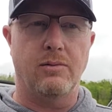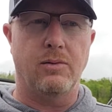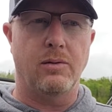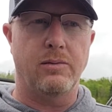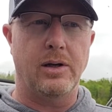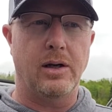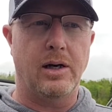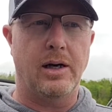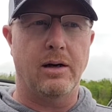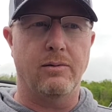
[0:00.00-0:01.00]
four feet
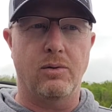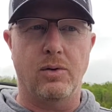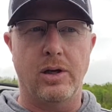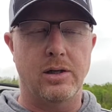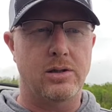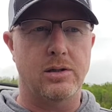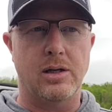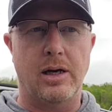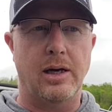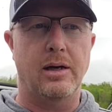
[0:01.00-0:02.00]
high or 40 inches
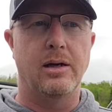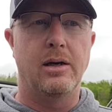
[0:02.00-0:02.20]
high.